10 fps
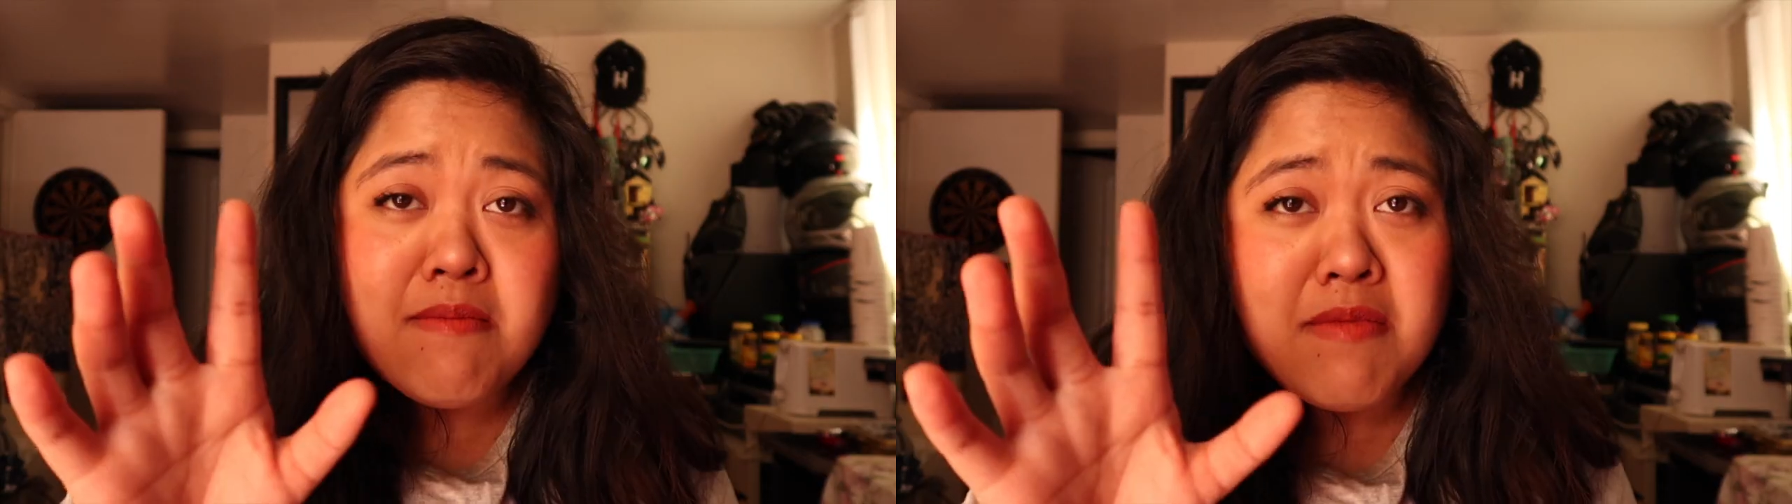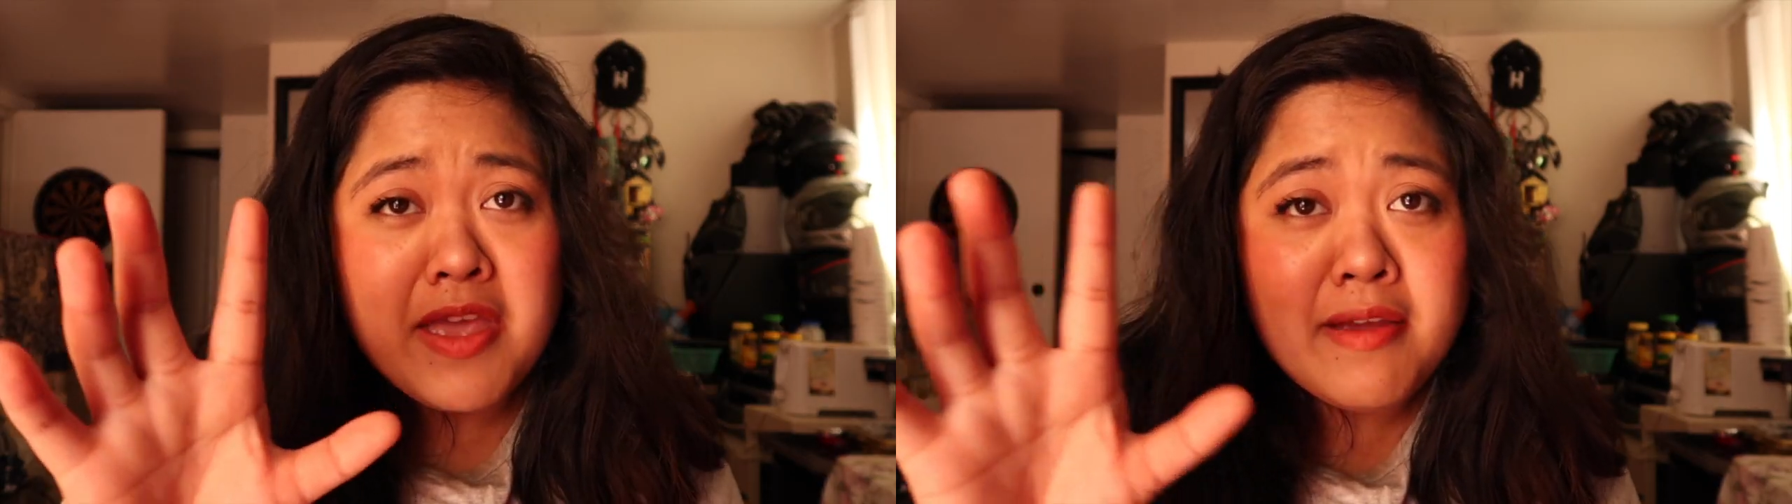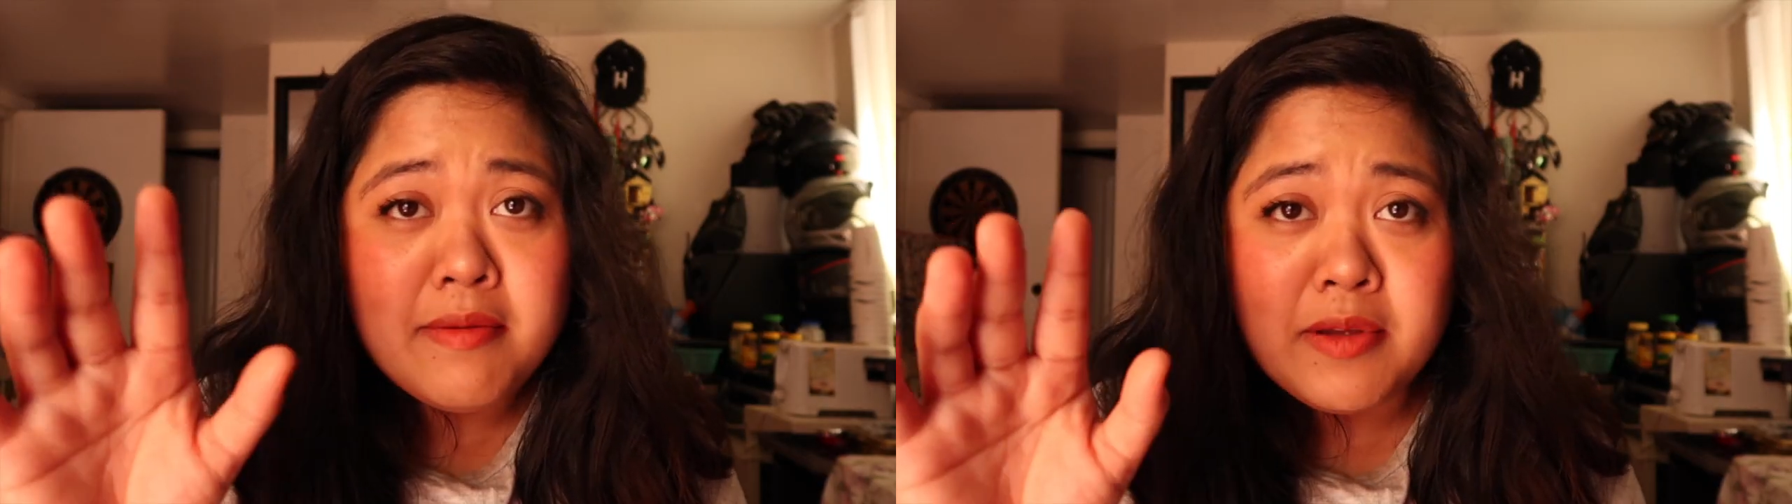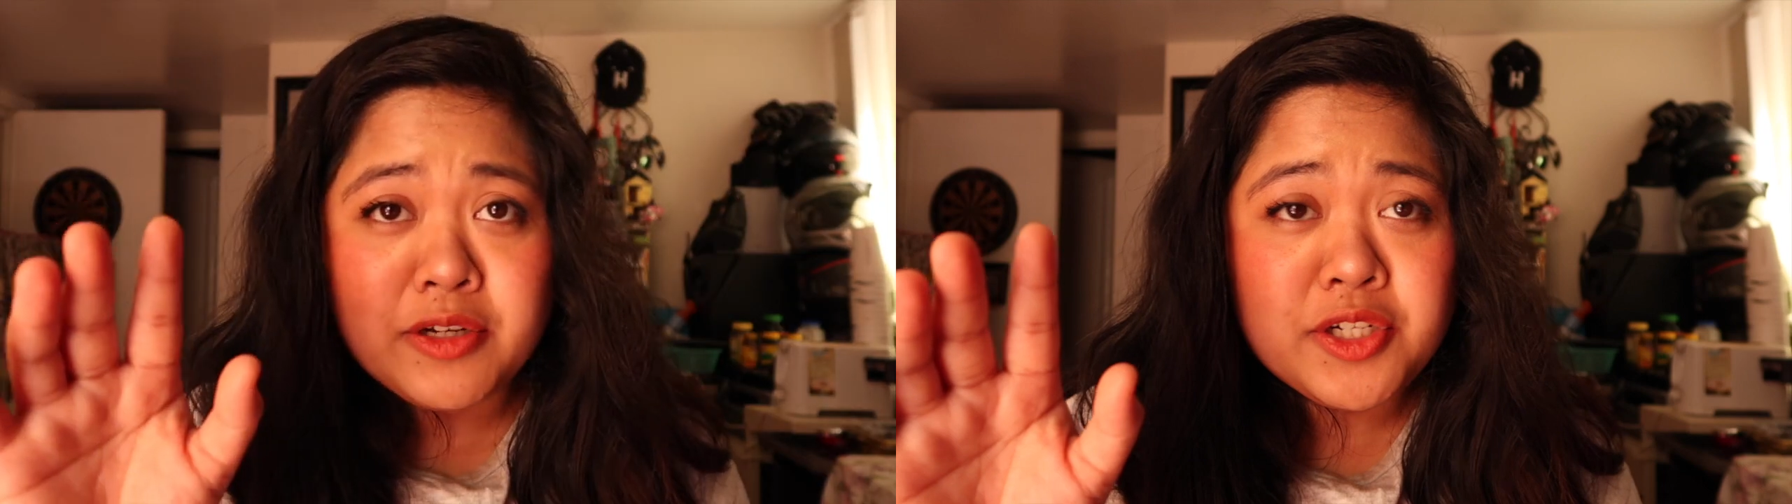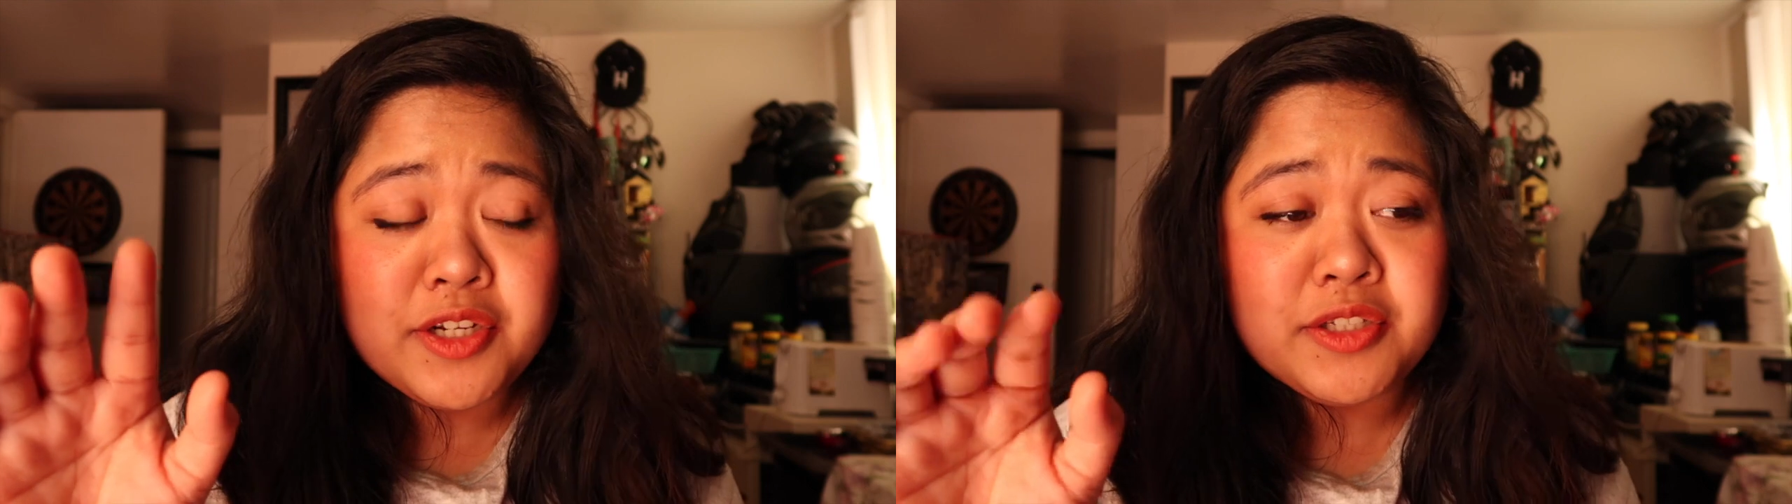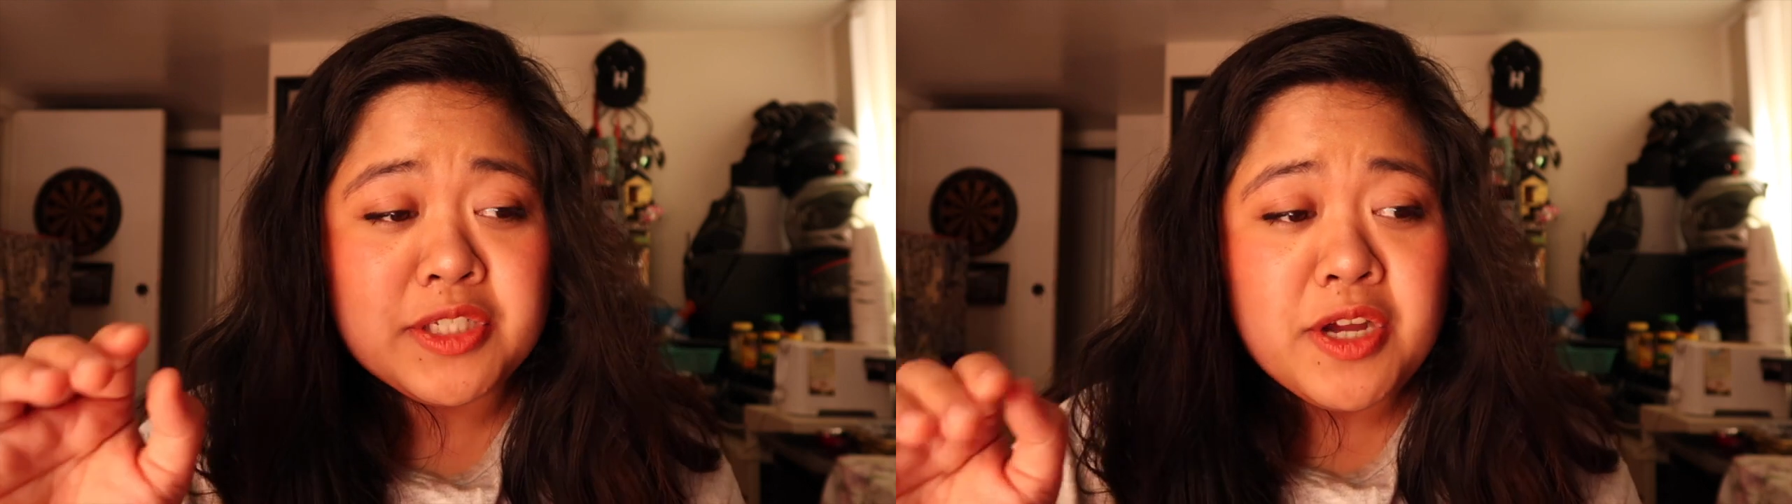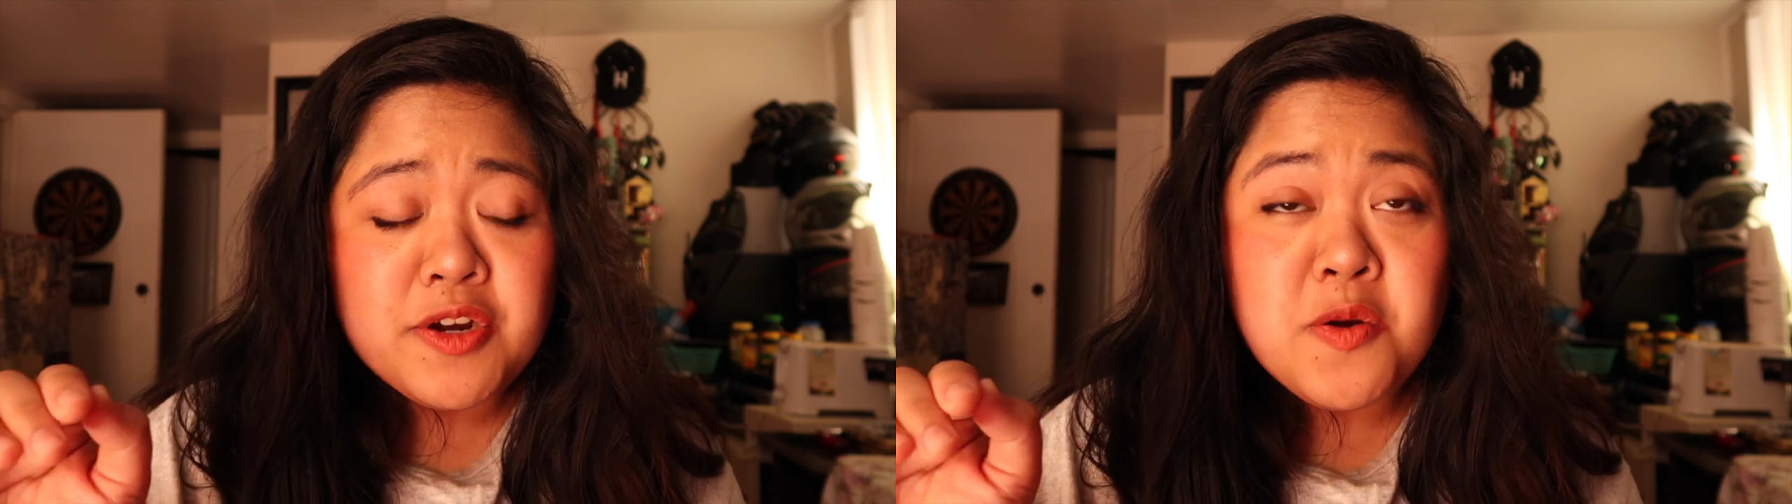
maybe she's